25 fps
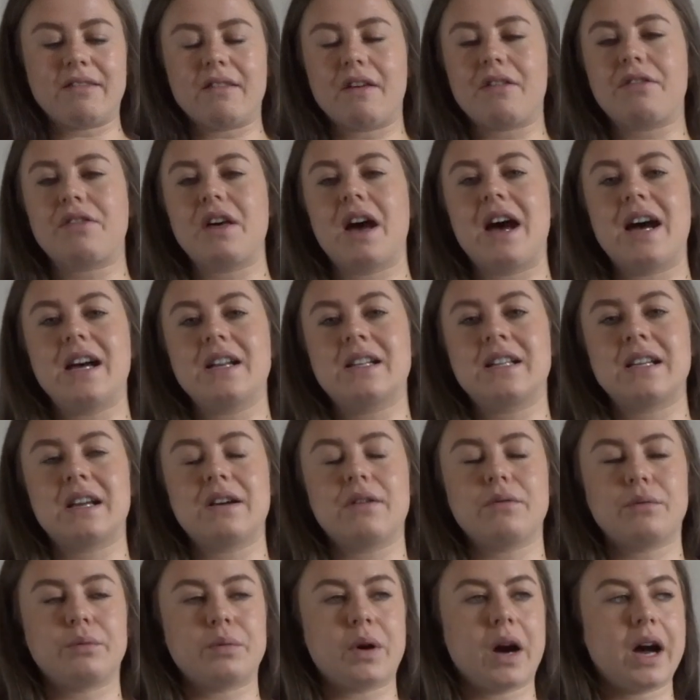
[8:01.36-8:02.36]
the third
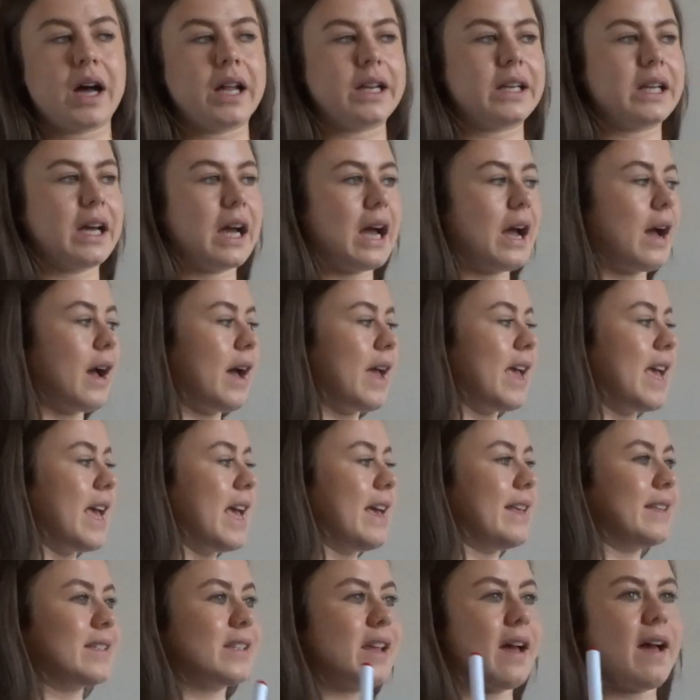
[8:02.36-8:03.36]
one
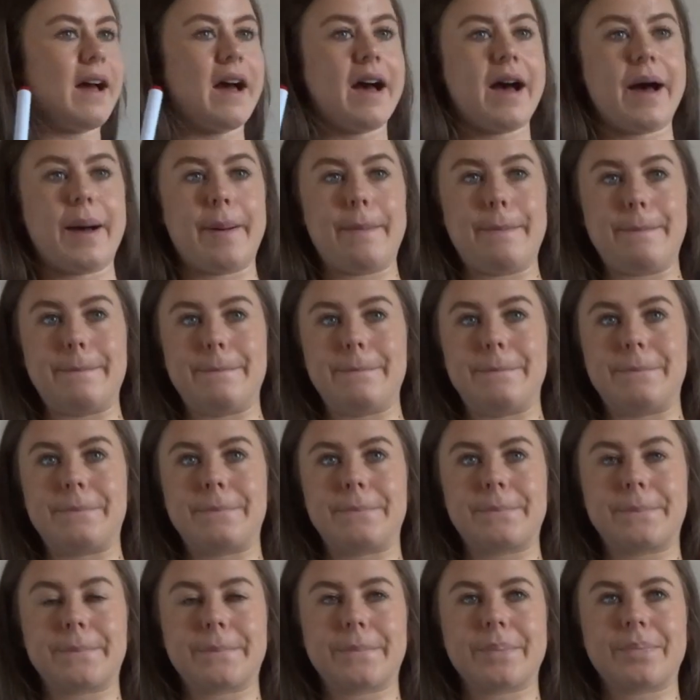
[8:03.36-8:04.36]
is
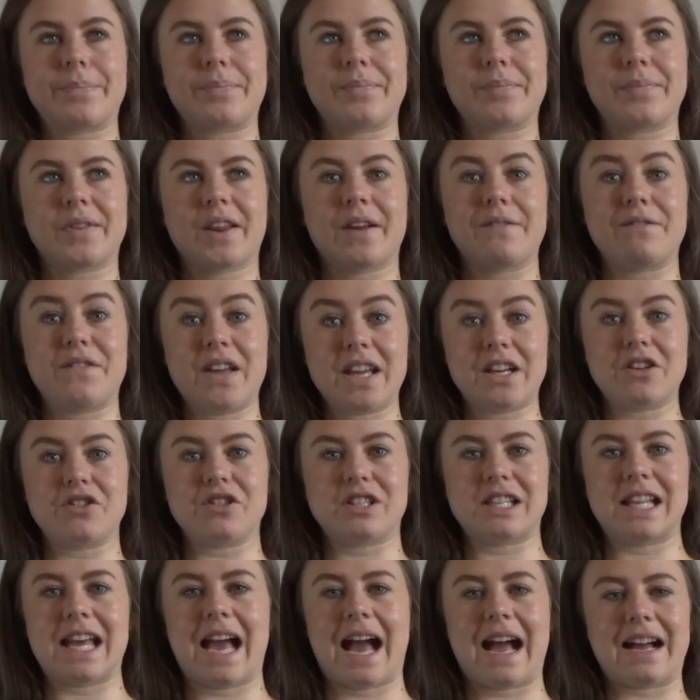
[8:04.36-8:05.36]

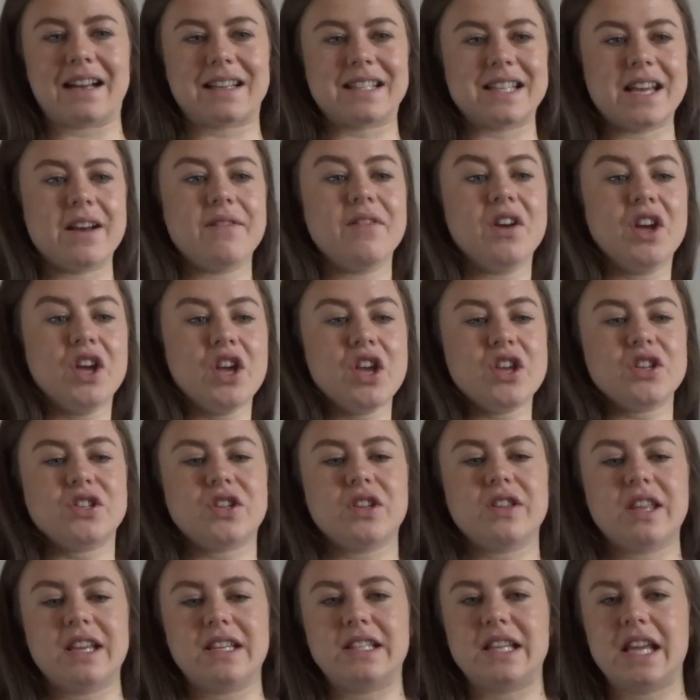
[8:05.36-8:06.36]
vigorously active. So
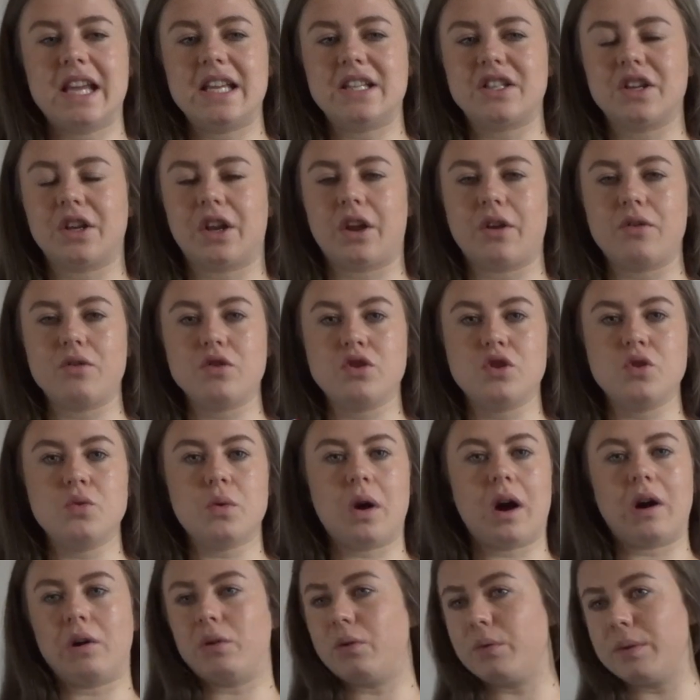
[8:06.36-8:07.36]
this is, you know, you
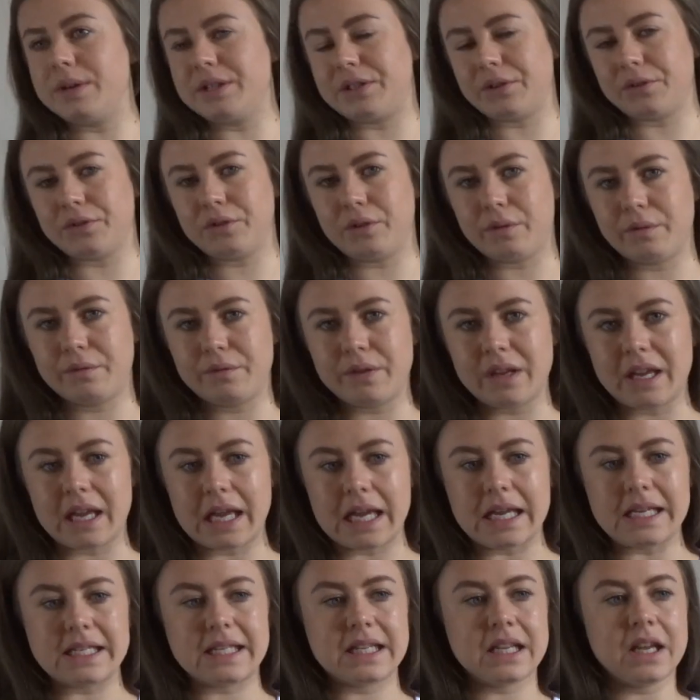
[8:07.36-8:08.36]
are always on your
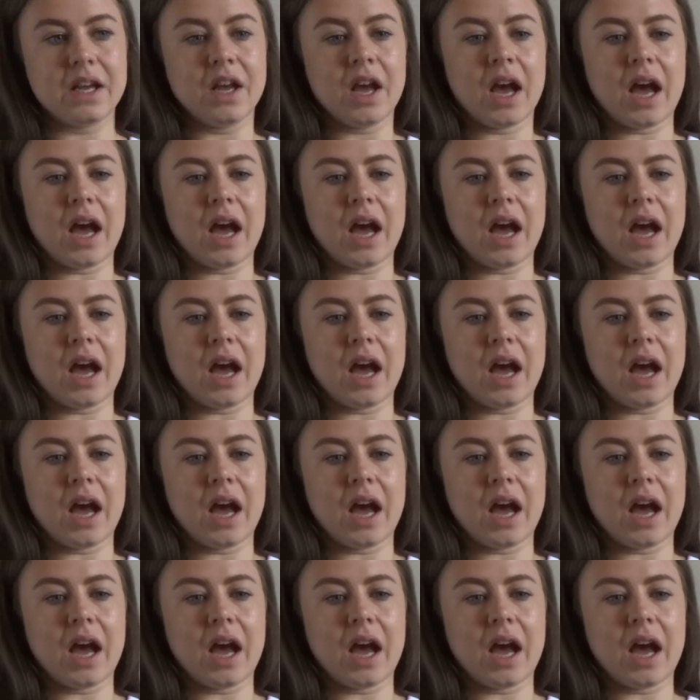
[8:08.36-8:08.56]
feet.